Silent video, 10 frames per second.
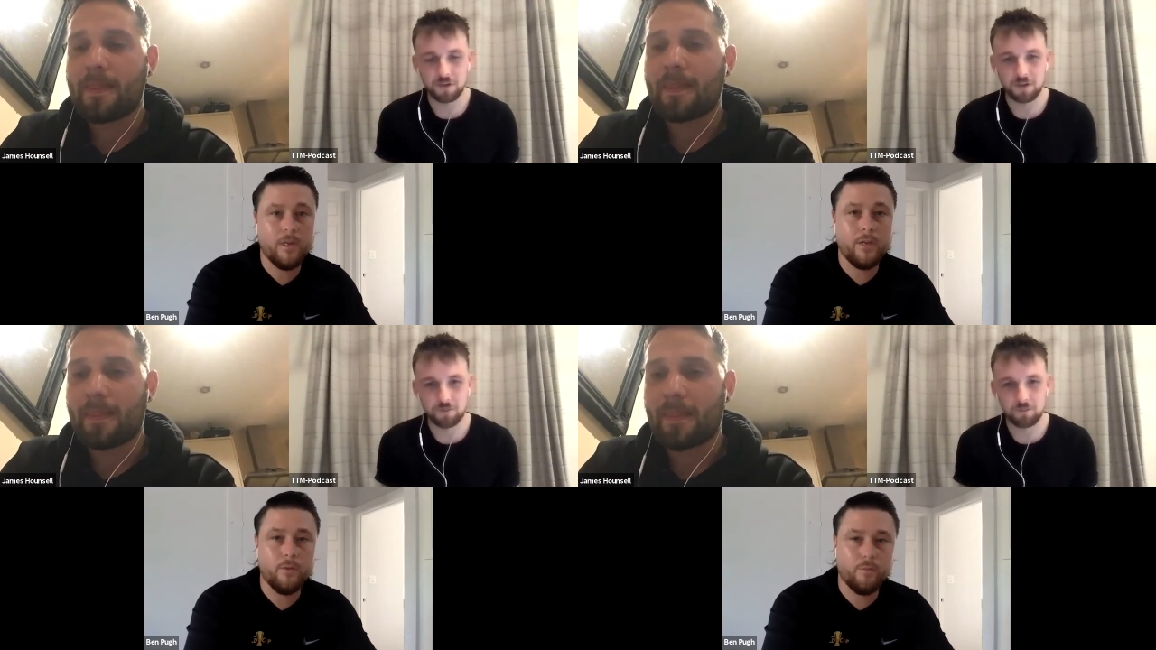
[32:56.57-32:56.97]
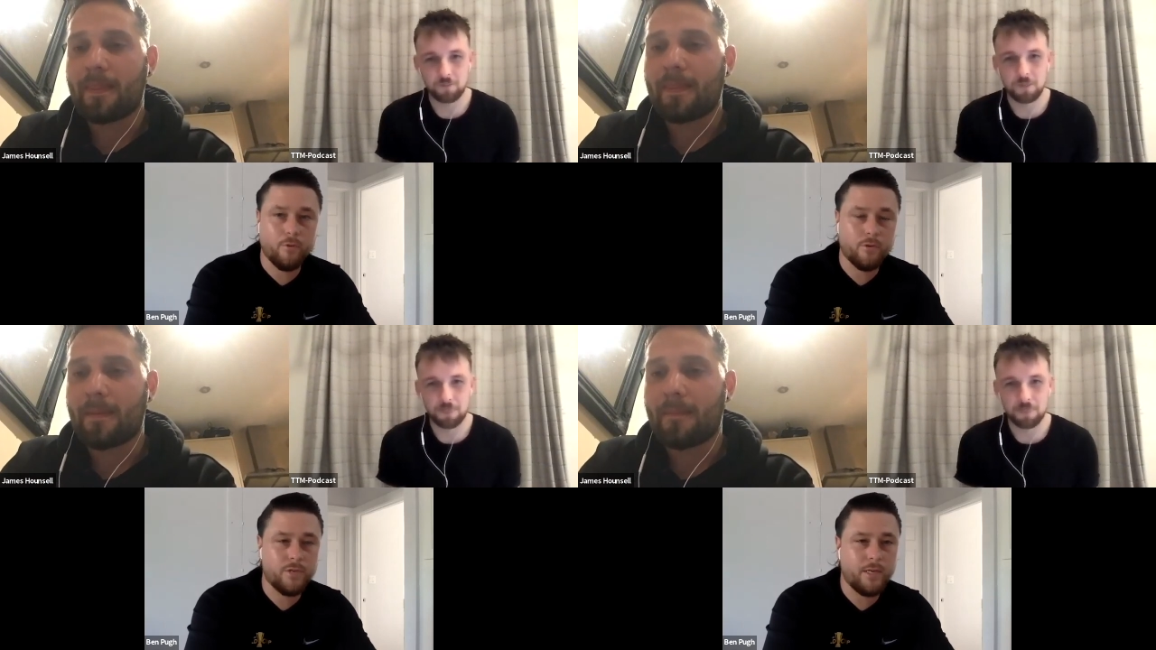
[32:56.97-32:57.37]
Speaker 1: really
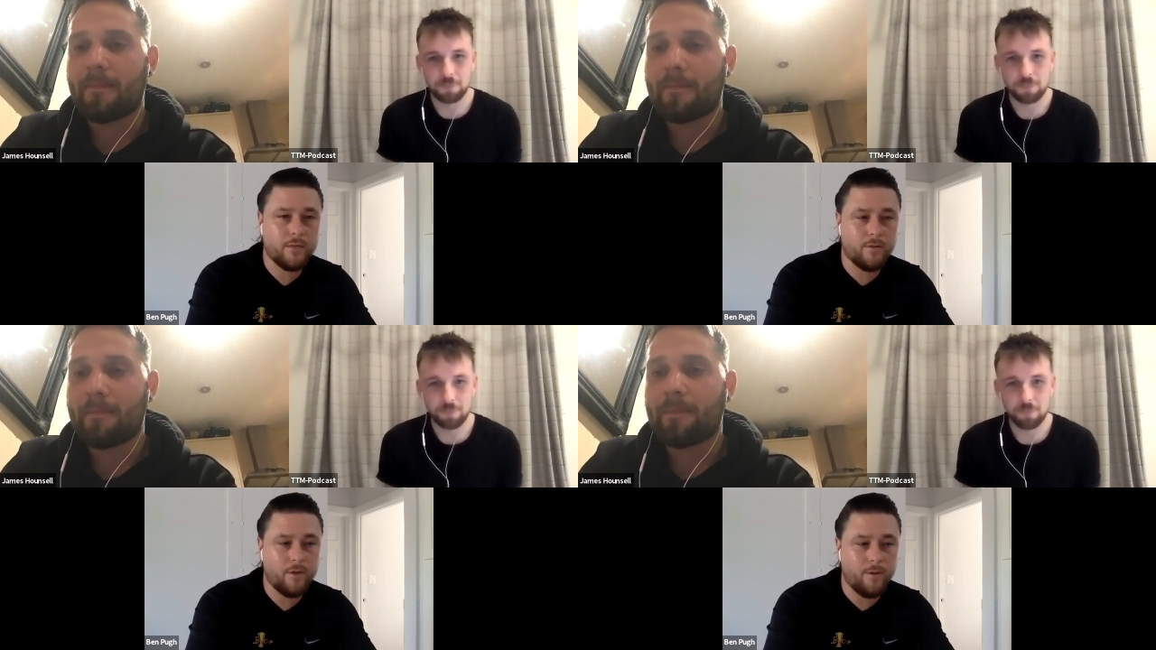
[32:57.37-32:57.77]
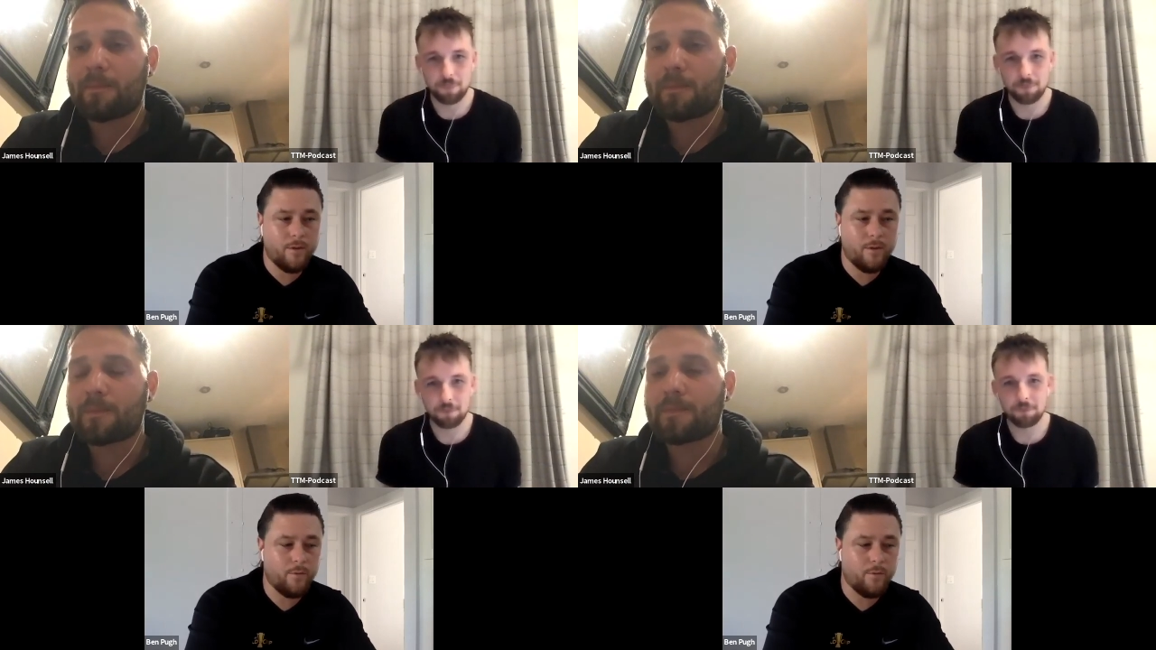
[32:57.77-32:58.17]
good project
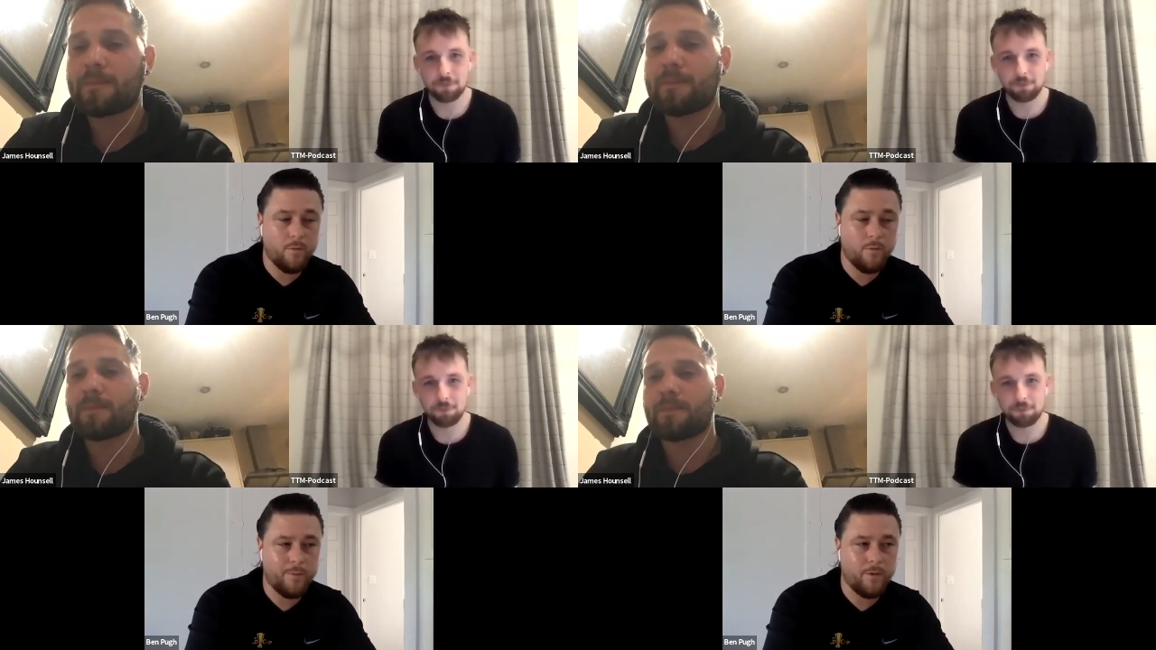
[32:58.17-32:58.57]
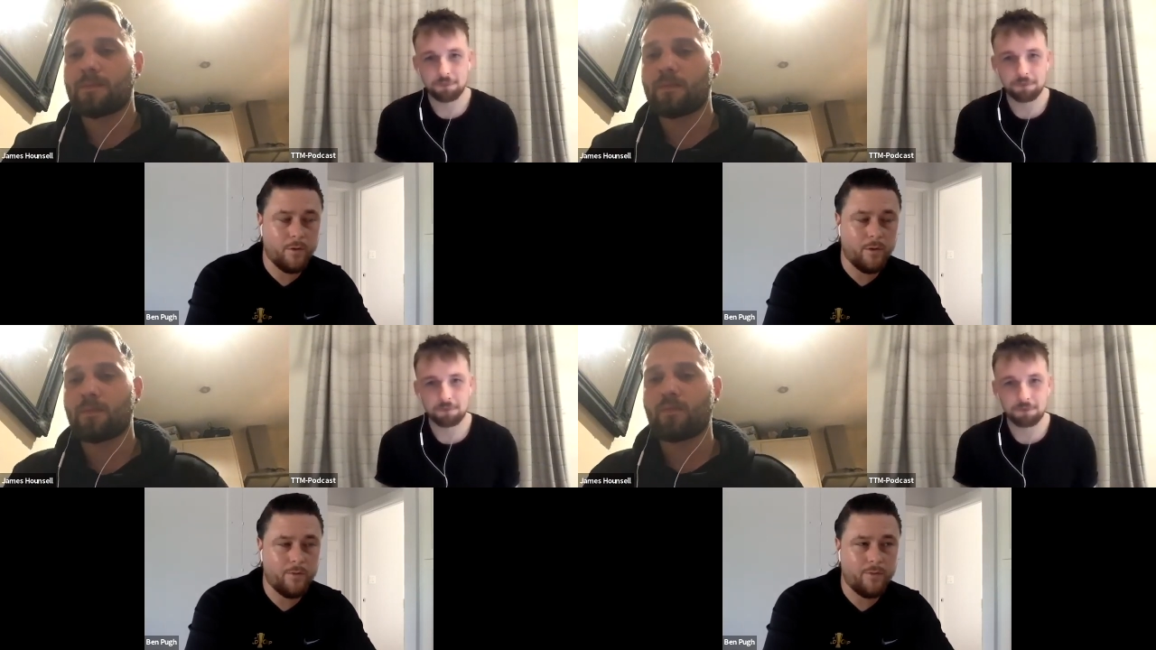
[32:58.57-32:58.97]
around with, with
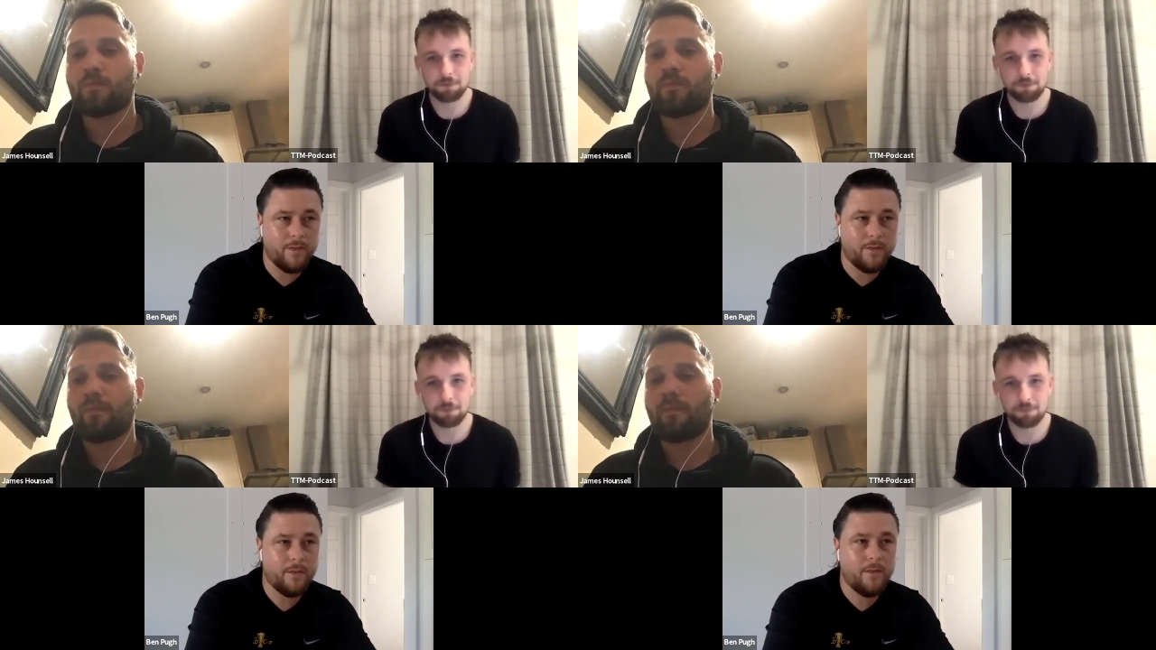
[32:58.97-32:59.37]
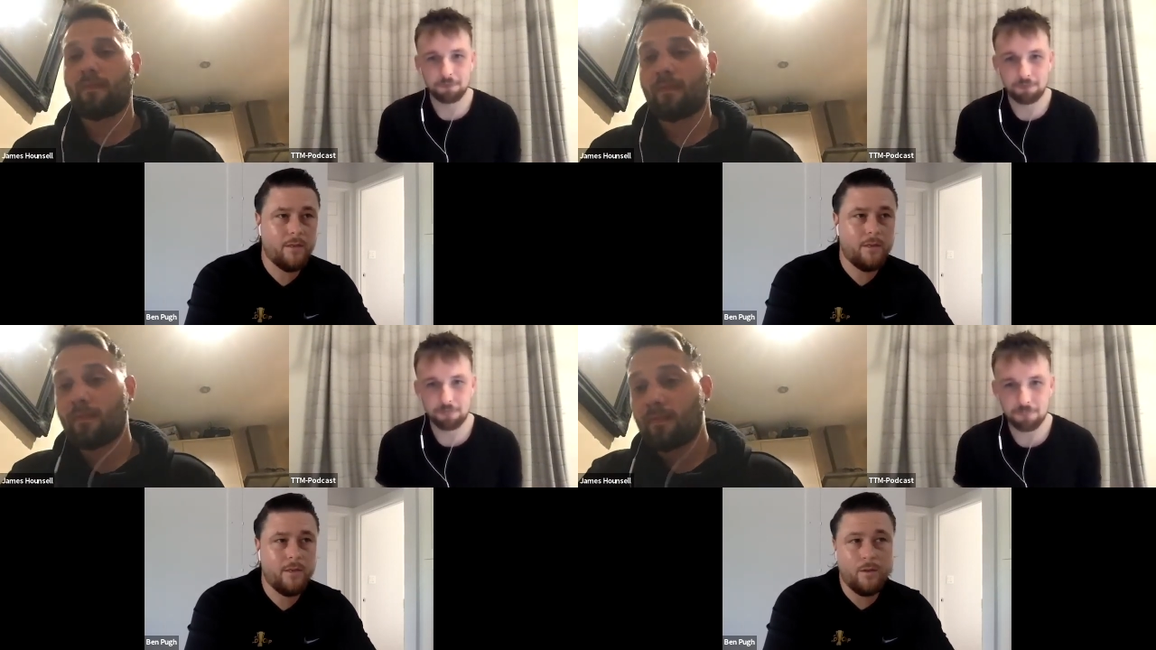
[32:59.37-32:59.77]
people who I think
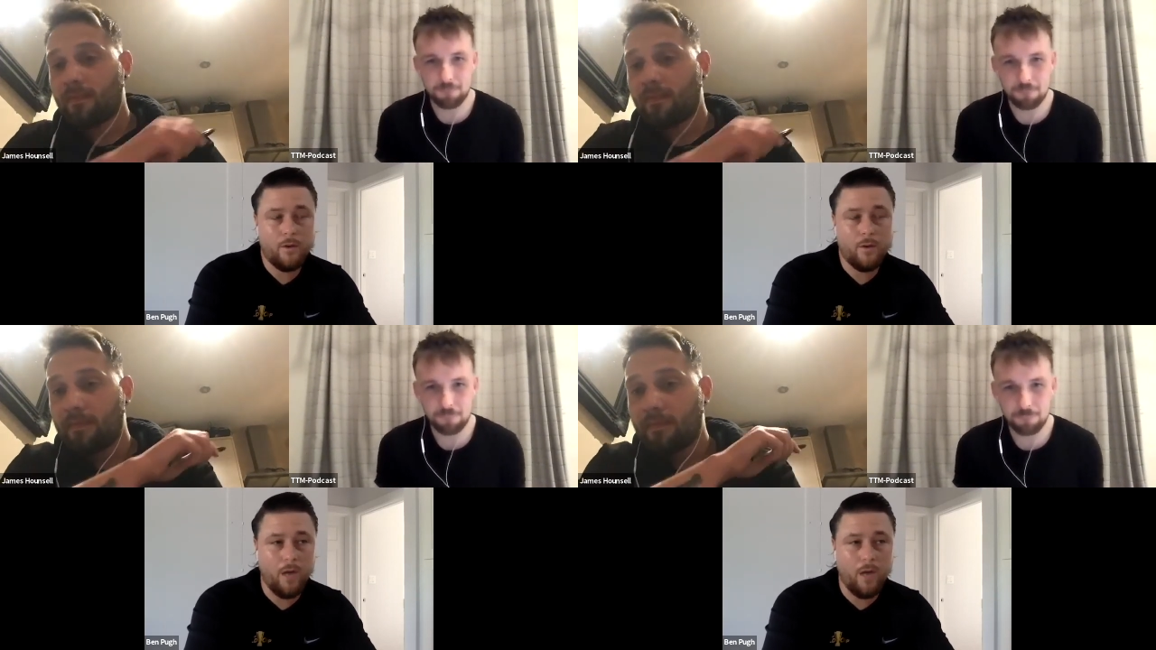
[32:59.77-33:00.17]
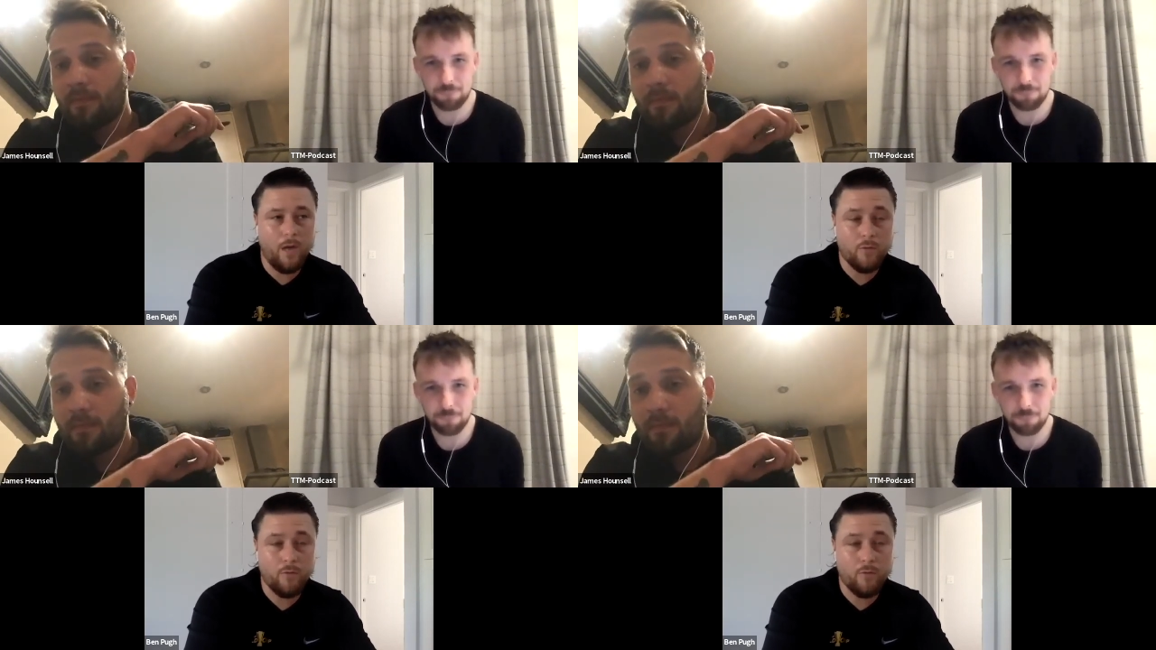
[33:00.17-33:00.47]
you know are the